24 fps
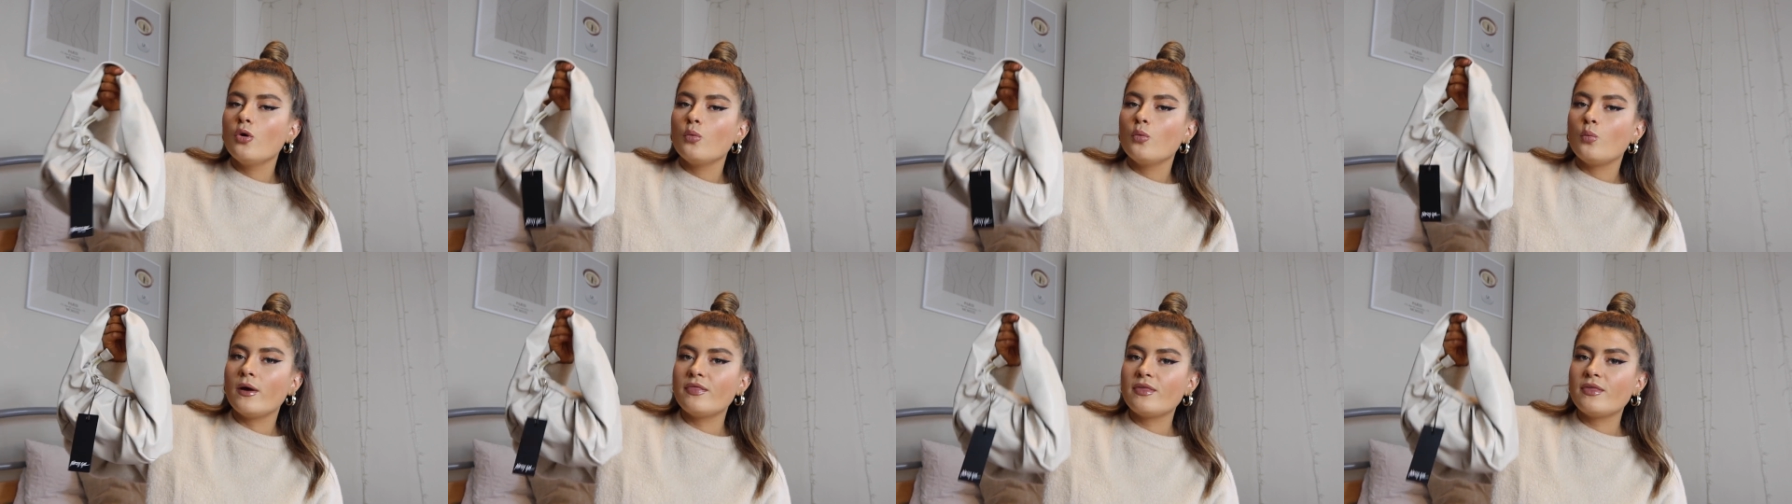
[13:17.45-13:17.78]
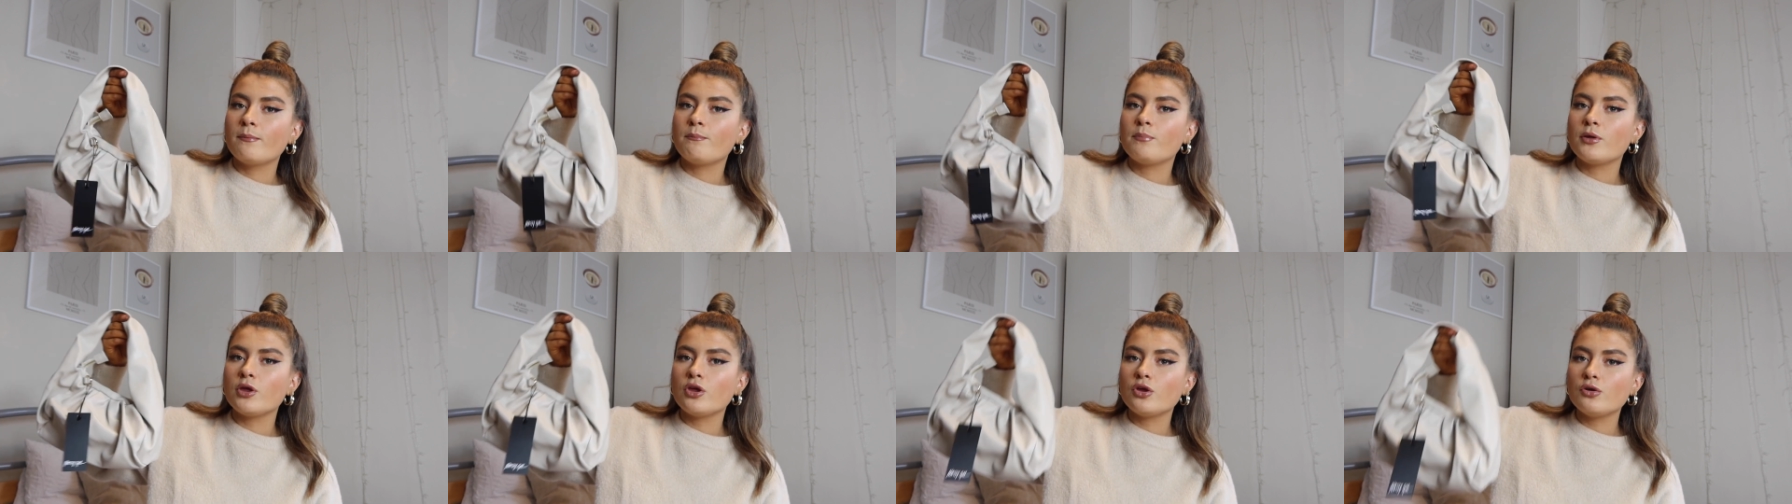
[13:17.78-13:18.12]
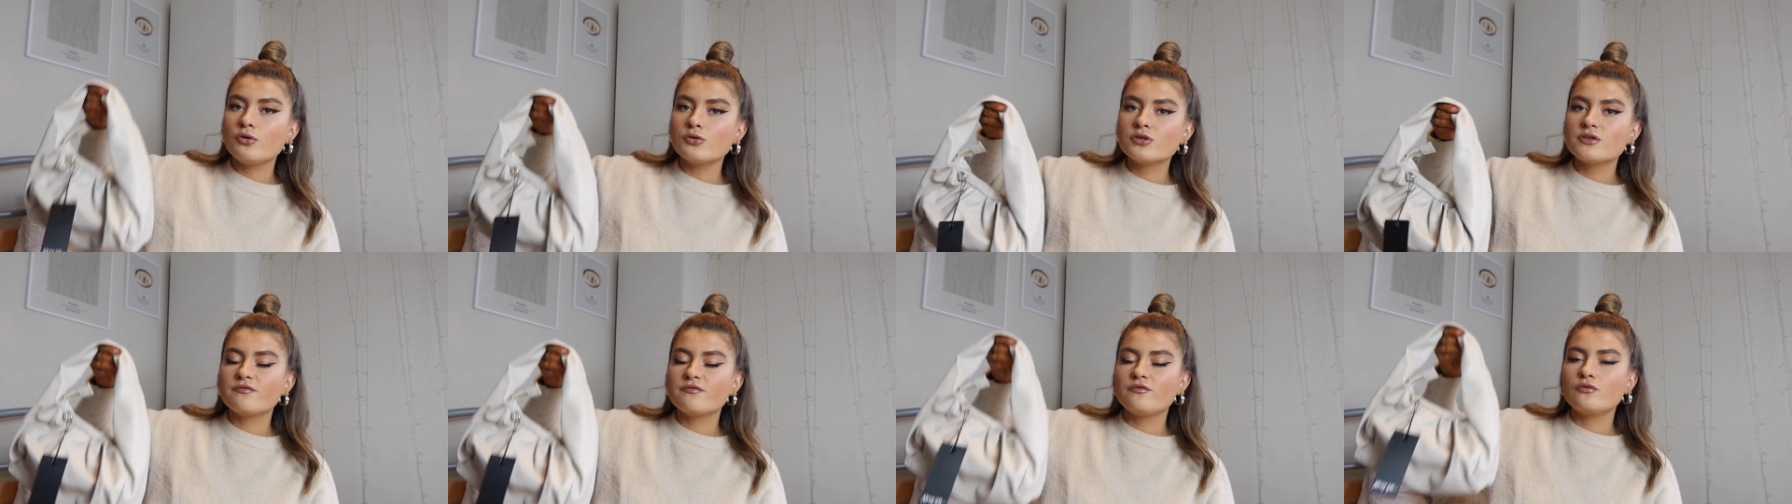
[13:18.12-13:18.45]
with a
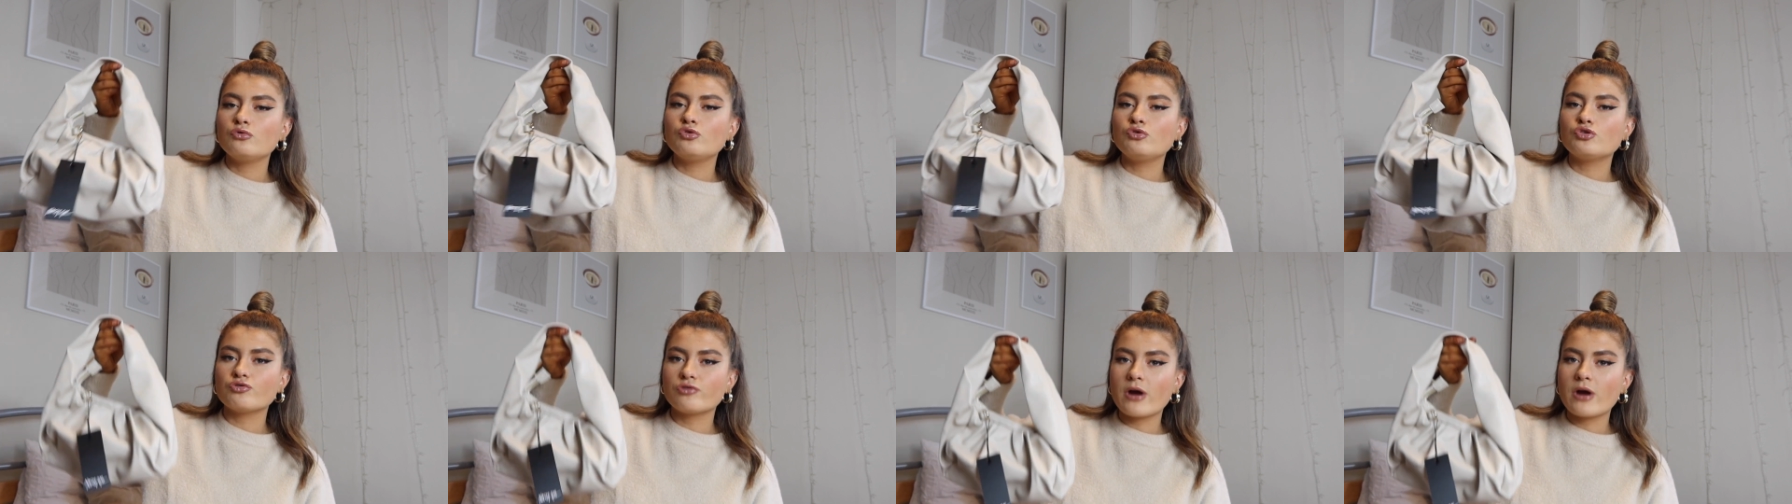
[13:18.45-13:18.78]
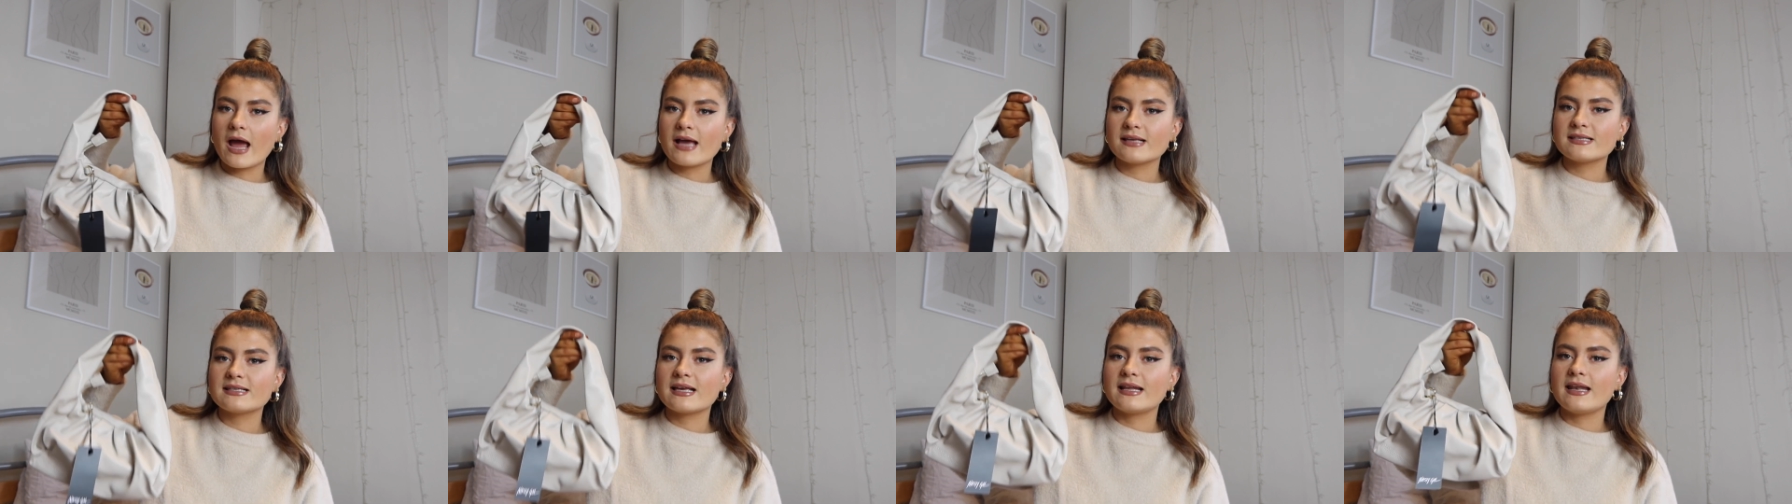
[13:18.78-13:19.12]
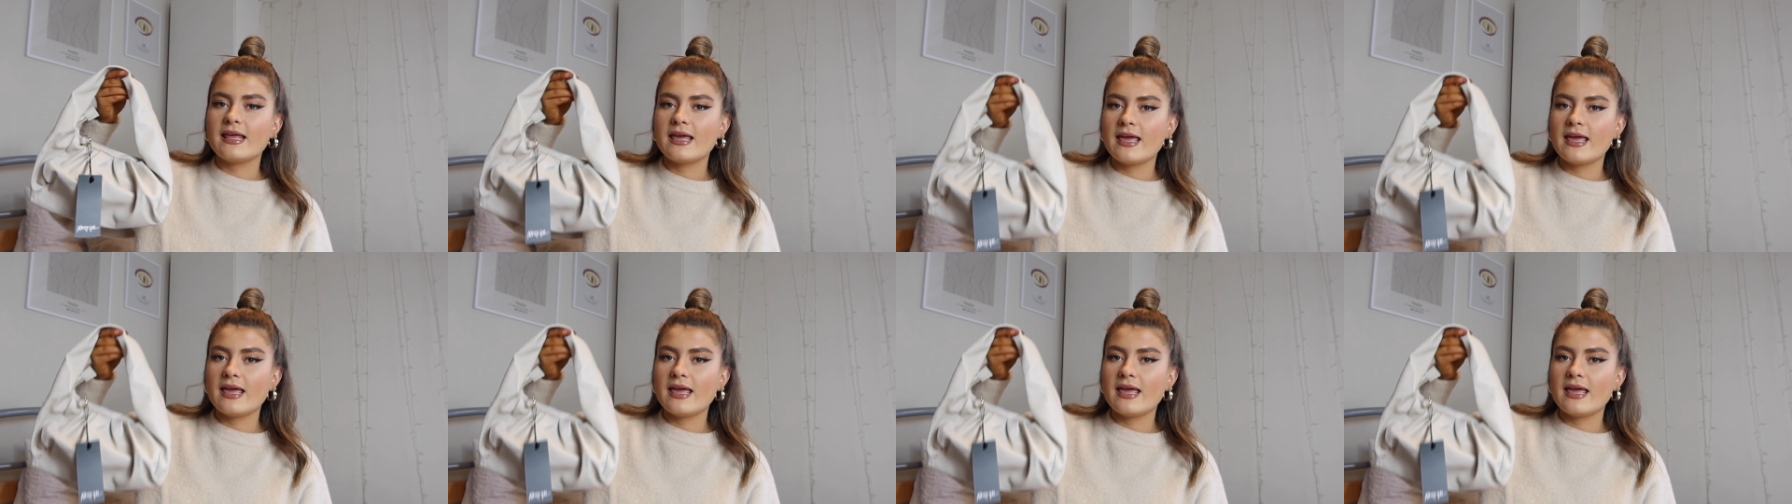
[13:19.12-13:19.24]
beautiful dress and